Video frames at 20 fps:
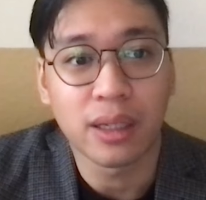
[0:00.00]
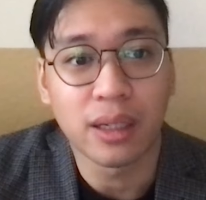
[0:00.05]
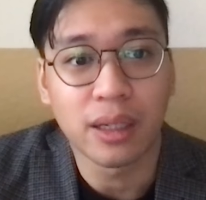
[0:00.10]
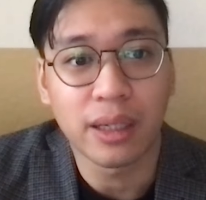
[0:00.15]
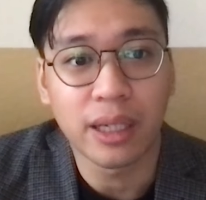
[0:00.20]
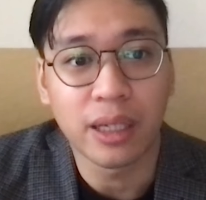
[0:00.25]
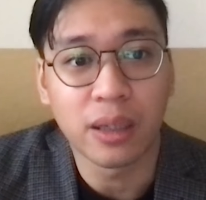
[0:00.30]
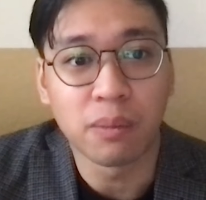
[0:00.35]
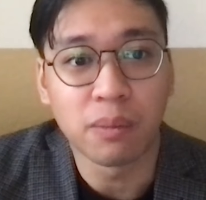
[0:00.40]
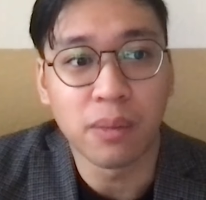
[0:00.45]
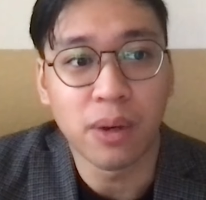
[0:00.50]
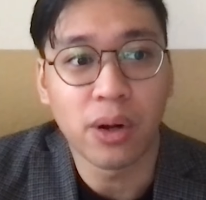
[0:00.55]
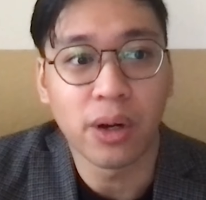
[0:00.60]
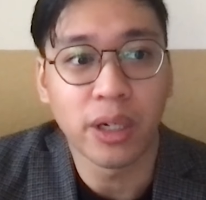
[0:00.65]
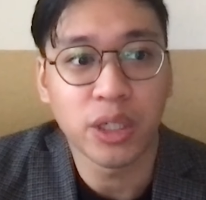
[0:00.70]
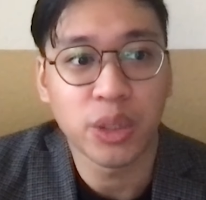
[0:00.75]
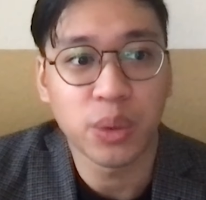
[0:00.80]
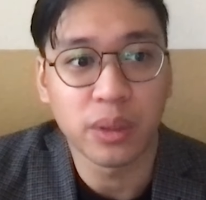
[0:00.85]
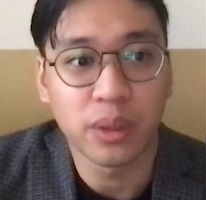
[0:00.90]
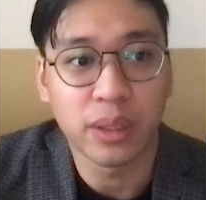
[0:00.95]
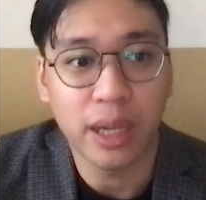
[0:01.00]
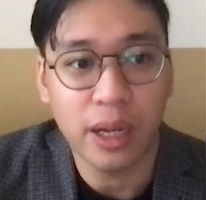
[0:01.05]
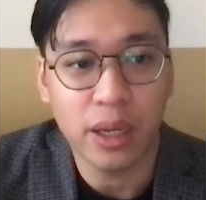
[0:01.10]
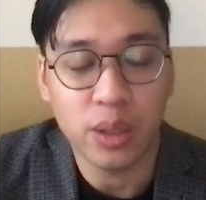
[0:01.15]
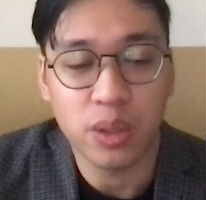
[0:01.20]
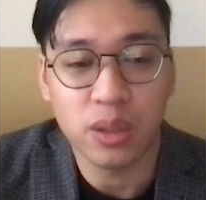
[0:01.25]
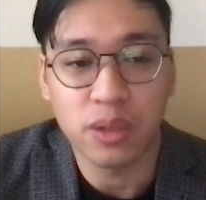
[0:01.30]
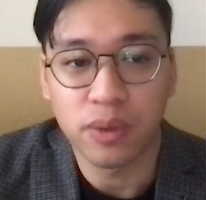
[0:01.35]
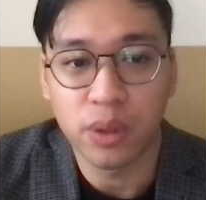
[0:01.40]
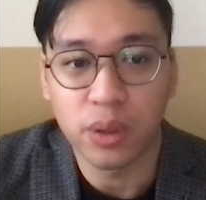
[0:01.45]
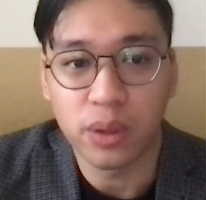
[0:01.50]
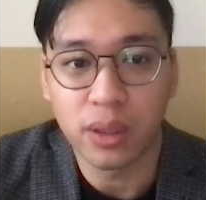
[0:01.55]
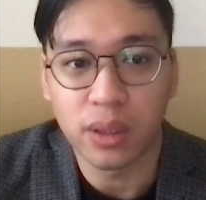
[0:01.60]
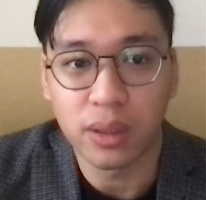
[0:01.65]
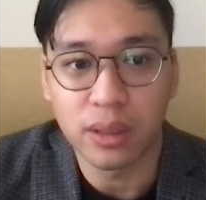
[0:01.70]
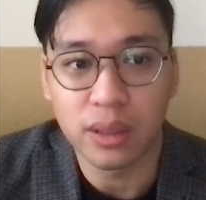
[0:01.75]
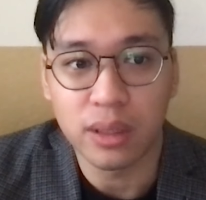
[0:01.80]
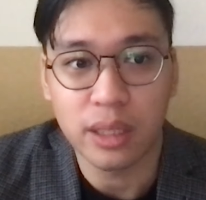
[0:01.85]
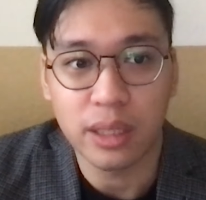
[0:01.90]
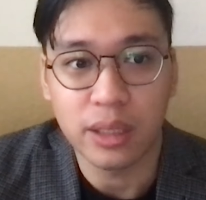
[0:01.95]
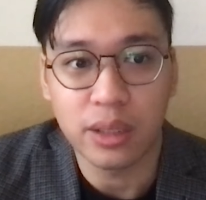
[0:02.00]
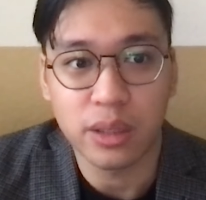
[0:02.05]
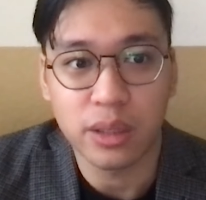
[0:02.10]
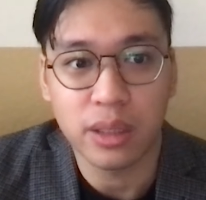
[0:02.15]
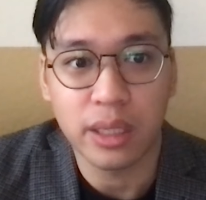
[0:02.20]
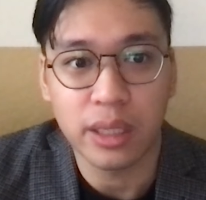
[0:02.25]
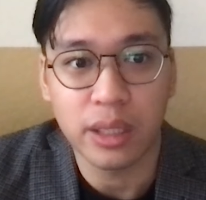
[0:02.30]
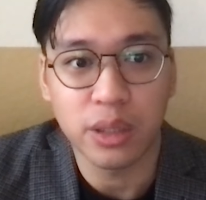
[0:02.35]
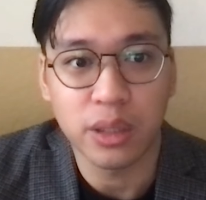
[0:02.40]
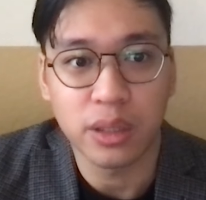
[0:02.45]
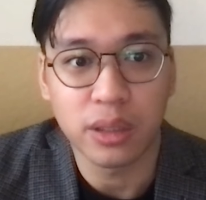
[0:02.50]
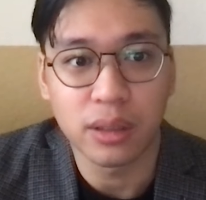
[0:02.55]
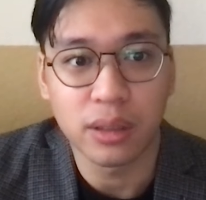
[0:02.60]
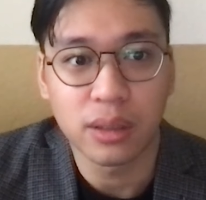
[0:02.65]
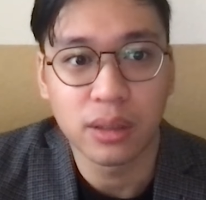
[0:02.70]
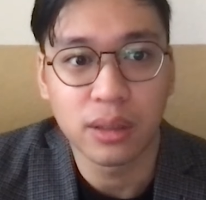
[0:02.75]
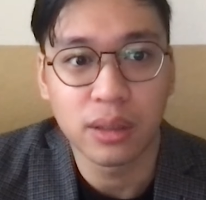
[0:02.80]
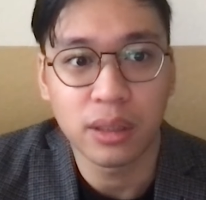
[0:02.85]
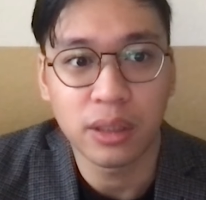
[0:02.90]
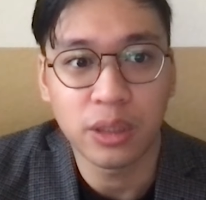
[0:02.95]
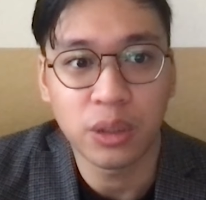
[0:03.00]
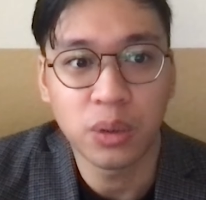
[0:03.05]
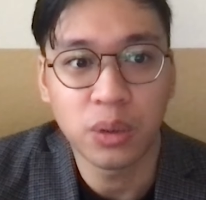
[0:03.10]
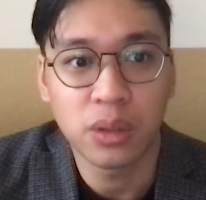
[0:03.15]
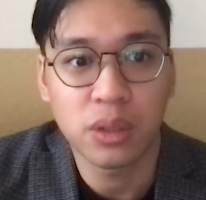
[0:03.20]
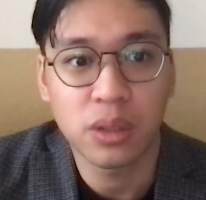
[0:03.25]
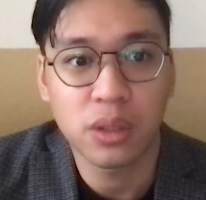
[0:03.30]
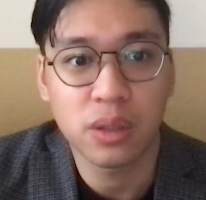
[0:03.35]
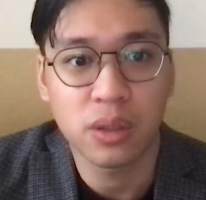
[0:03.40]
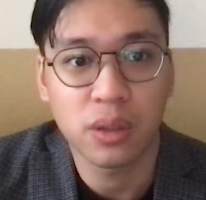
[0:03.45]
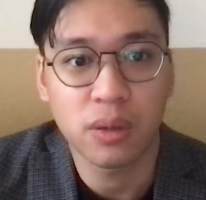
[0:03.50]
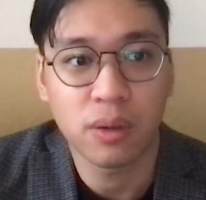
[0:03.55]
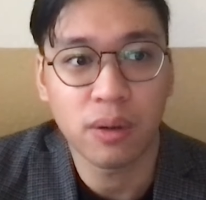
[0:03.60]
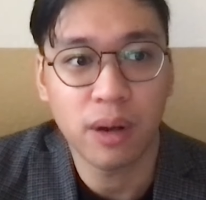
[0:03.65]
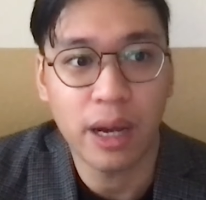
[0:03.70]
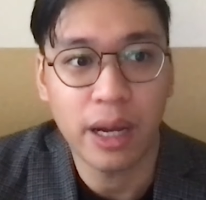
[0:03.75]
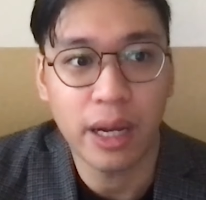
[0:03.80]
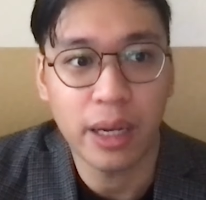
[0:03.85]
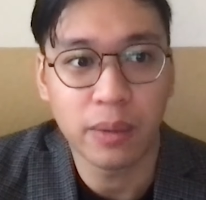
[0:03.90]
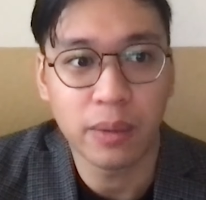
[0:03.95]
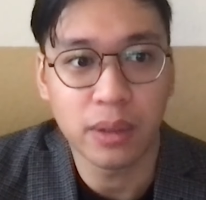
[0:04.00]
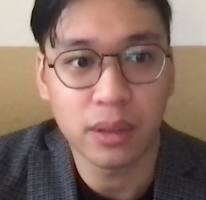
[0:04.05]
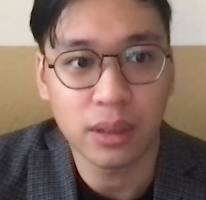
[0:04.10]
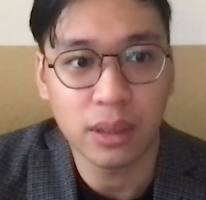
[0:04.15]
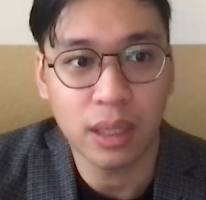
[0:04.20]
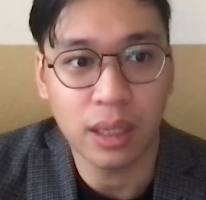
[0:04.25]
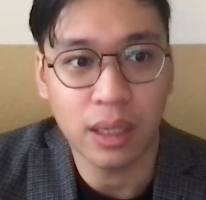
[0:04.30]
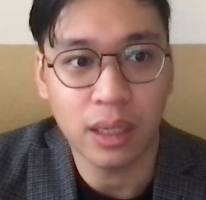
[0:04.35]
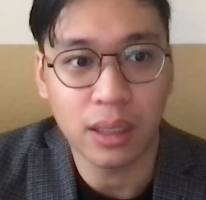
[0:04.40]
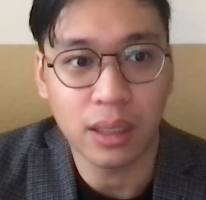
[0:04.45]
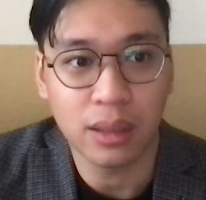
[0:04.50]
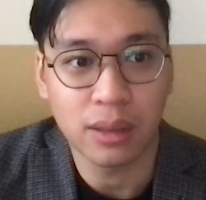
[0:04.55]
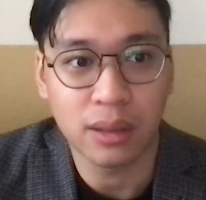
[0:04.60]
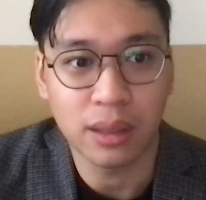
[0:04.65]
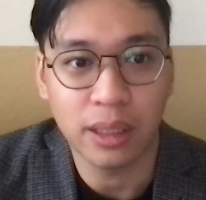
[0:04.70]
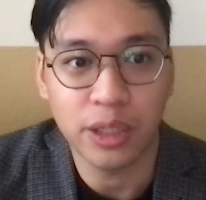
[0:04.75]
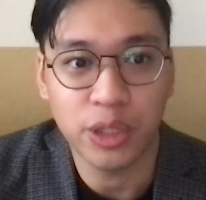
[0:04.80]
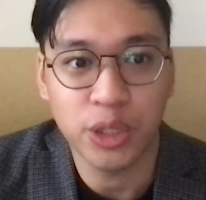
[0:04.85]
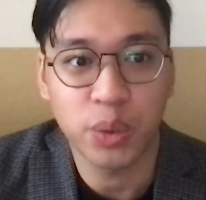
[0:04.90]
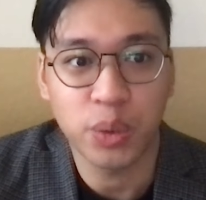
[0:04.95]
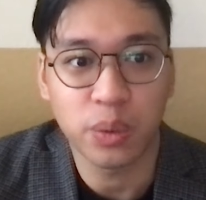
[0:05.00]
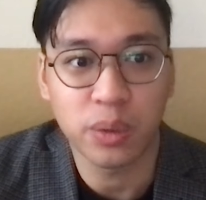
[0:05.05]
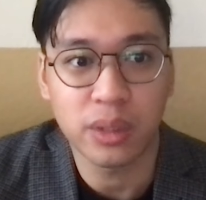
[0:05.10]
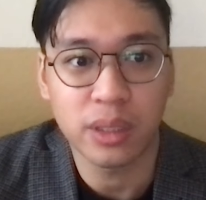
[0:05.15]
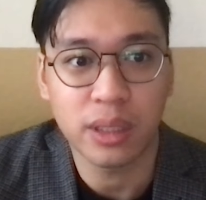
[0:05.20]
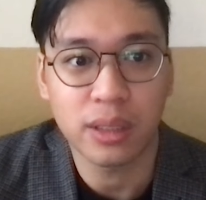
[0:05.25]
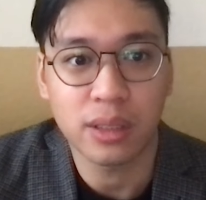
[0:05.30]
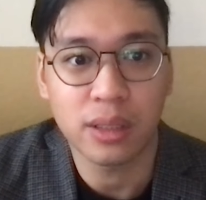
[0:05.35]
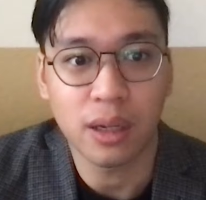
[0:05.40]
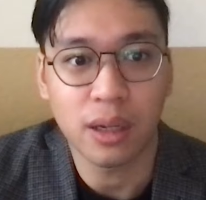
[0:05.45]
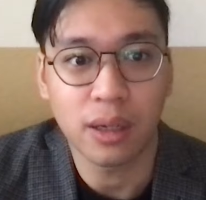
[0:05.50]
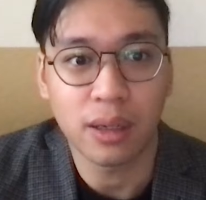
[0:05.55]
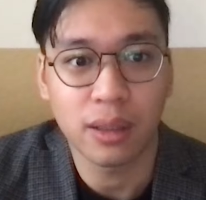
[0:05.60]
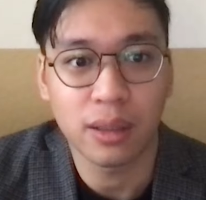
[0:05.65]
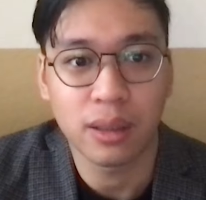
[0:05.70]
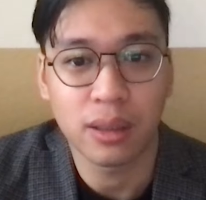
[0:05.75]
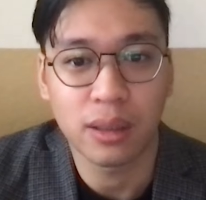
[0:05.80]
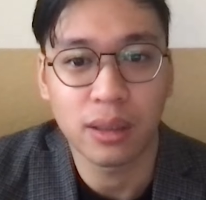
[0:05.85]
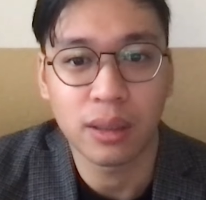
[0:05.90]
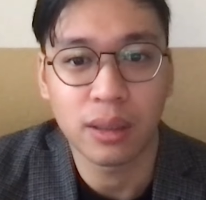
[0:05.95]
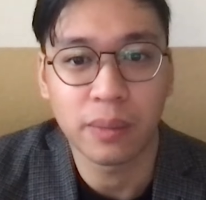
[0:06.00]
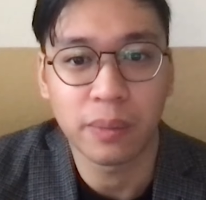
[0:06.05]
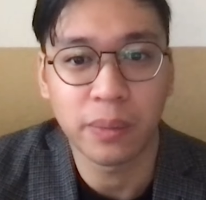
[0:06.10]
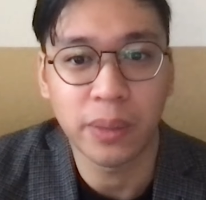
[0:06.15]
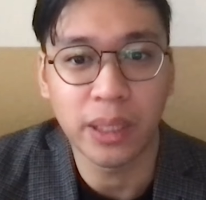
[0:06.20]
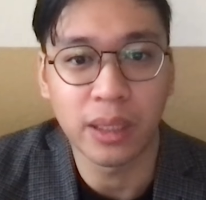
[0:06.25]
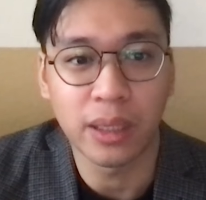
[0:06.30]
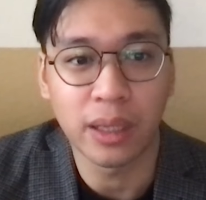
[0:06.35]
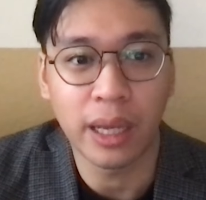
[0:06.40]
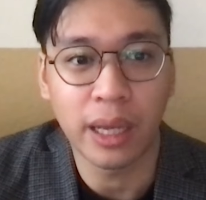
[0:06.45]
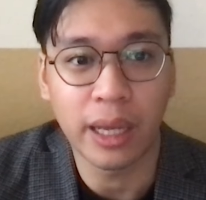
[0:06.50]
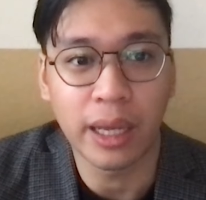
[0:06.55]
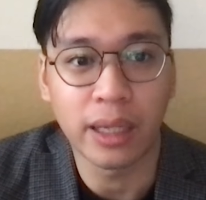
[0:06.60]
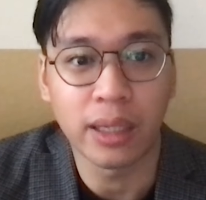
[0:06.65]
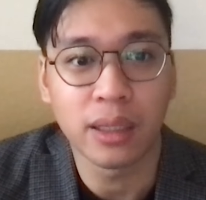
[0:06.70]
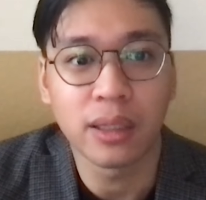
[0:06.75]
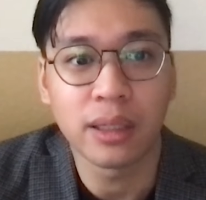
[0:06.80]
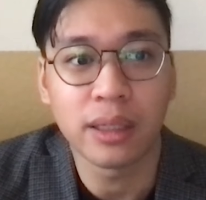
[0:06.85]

in March when the House was voting on this legislation, you described the issue of TikTok being